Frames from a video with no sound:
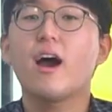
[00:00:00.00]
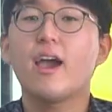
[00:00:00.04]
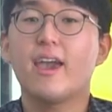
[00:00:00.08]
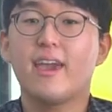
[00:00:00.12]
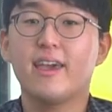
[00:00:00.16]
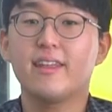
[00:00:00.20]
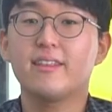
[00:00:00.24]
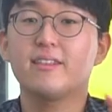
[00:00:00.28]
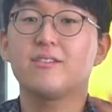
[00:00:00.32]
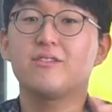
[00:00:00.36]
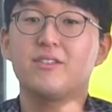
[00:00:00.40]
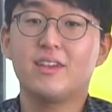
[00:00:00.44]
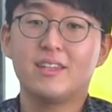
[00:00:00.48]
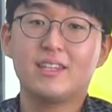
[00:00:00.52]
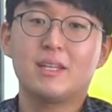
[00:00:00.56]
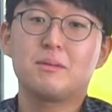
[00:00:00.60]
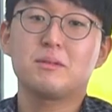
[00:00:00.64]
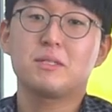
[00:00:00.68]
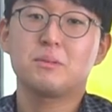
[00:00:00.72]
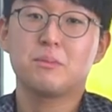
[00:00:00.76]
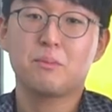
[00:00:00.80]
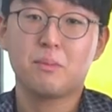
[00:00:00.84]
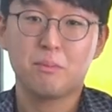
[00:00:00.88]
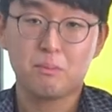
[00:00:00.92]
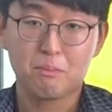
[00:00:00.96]
and
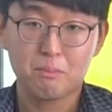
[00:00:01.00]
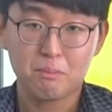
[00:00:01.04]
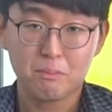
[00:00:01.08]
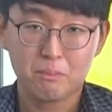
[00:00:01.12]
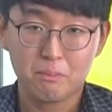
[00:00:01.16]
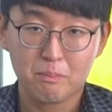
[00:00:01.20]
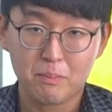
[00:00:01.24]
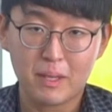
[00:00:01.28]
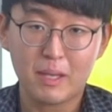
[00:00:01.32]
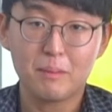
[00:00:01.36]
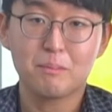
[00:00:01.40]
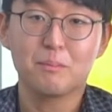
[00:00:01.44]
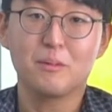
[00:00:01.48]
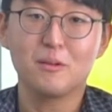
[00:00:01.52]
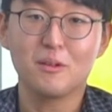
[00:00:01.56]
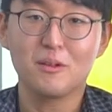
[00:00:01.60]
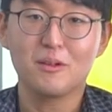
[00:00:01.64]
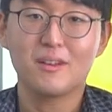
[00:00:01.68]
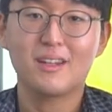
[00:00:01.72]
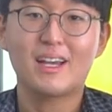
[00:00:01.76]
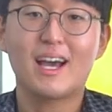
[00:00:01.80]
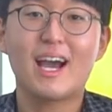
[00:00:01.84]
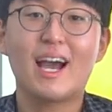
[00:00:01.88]
Vietnamese people.